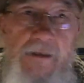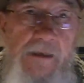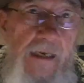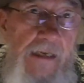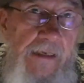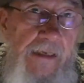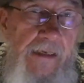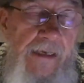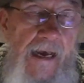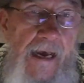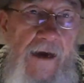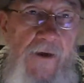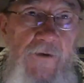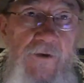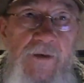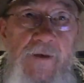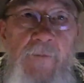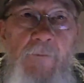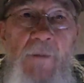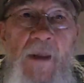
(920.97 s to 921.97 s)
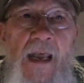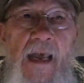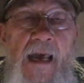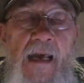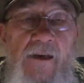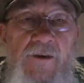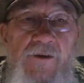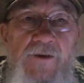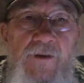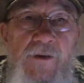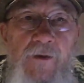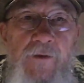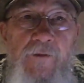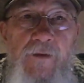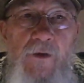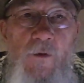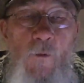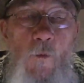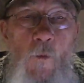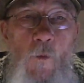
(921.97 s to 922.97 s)
Take it out and serve
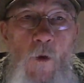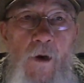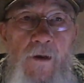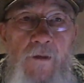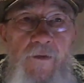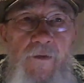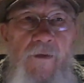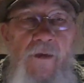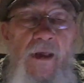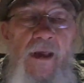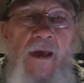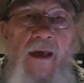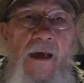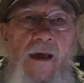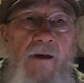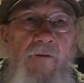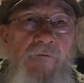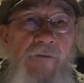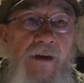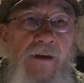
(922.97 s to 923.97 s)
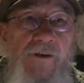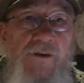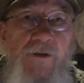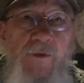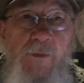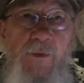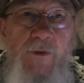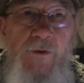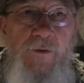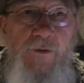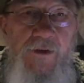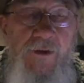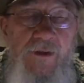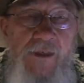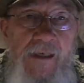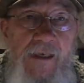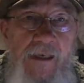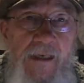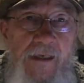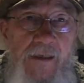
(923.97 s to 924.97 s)
it with vegetables
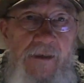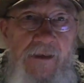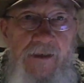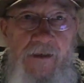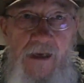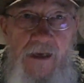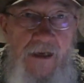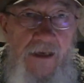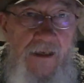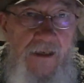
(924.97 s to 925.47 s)
that,